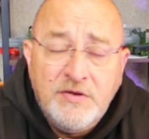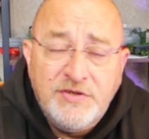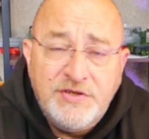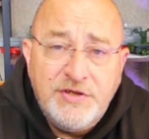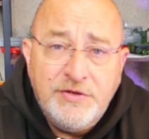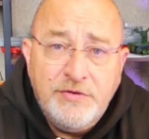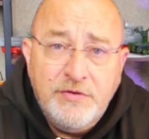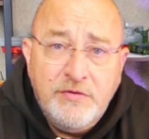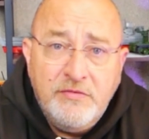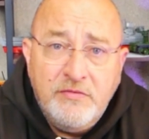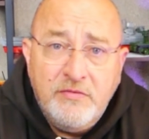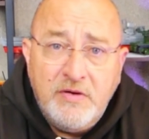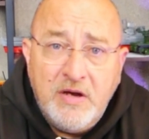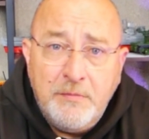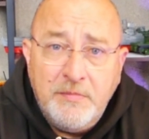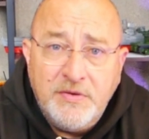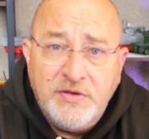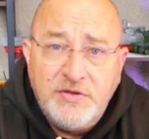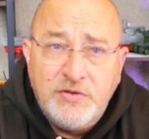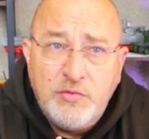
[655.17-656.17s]
to
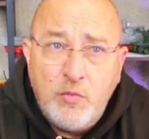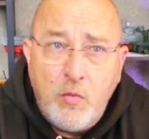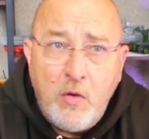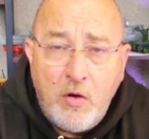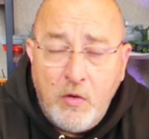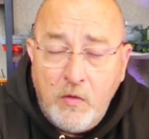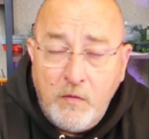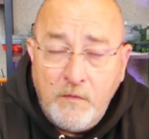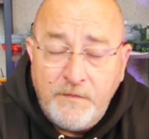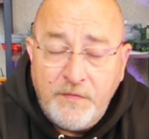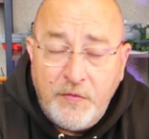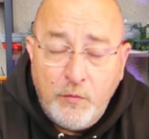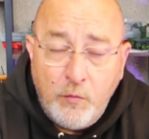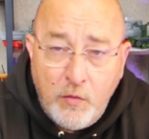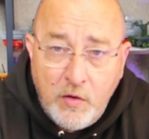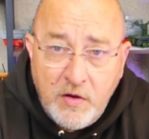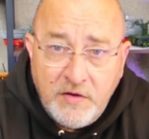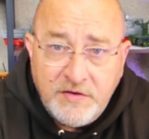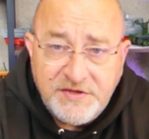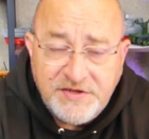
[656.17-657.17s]
number 12, the
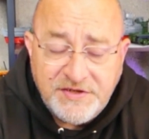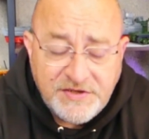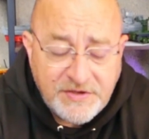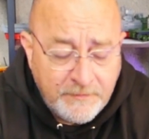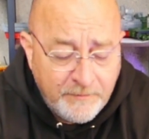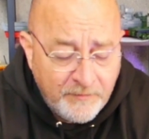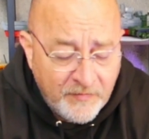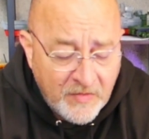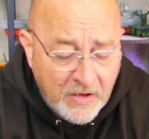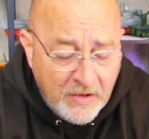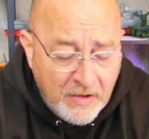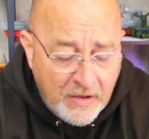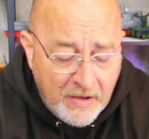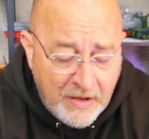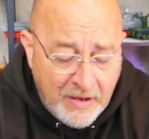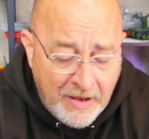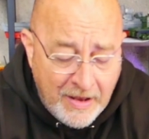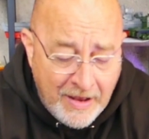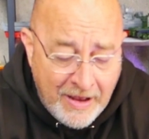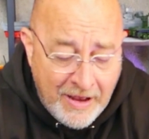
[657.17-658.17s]
worst.
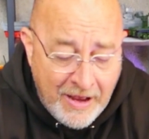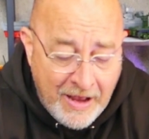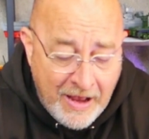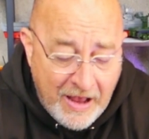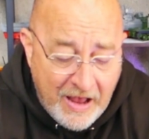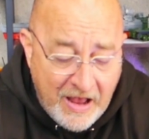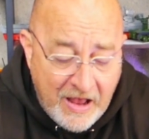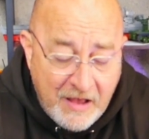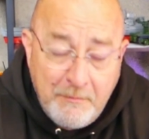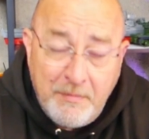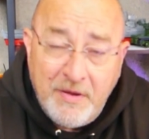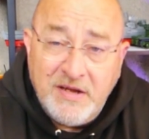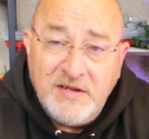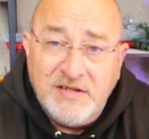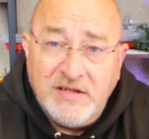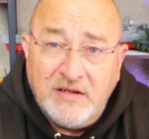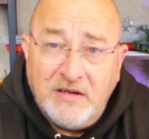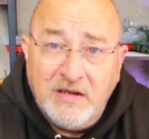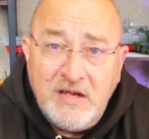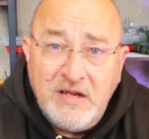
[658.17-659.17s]
And
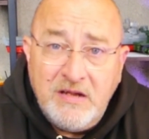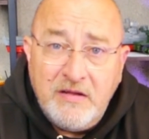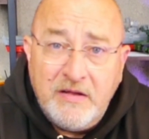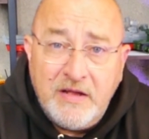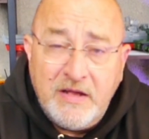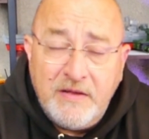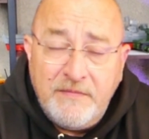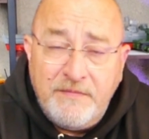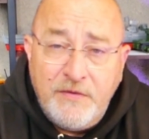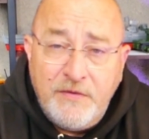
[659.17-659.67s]
basically, if